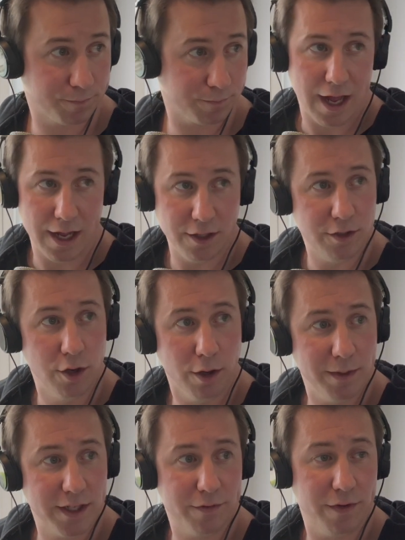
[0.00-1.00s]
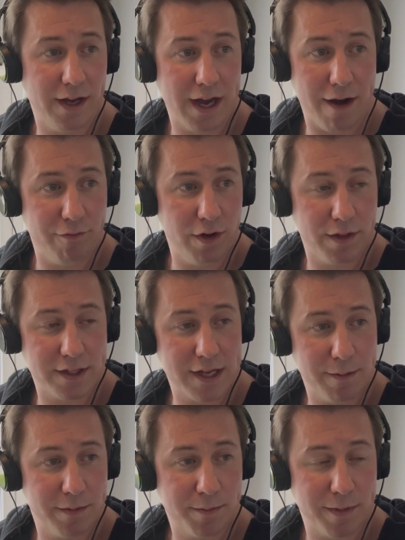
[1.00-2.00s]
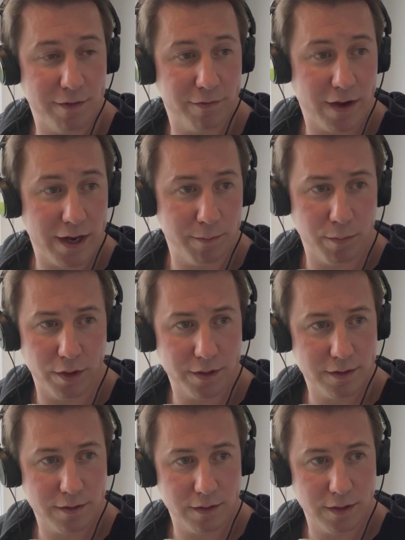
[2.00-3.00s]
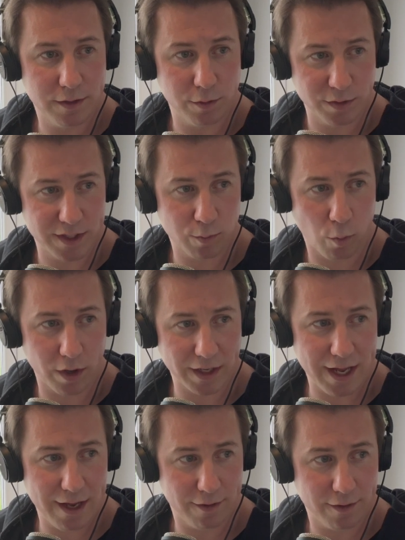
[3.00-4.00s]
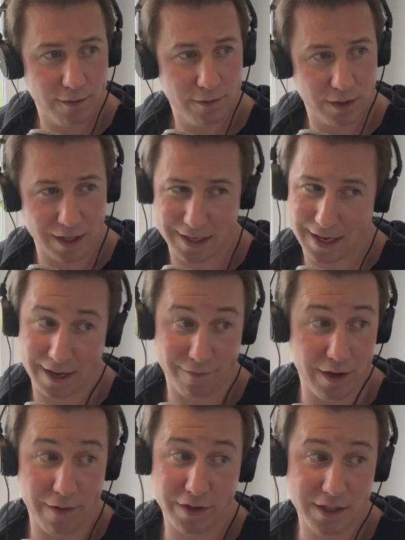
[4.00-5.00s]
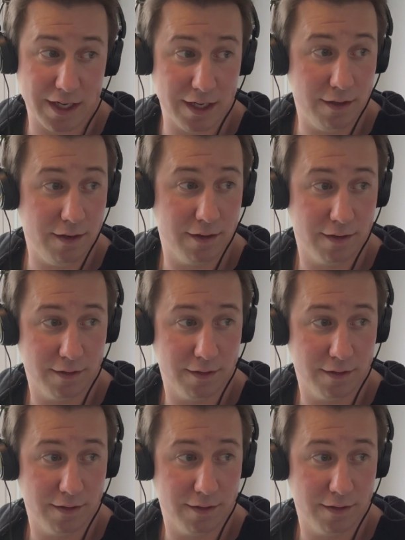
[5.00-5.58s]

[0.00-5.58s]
And normally it's fine. Every other time it's been fine. But there was this one kid that, that I've never seen.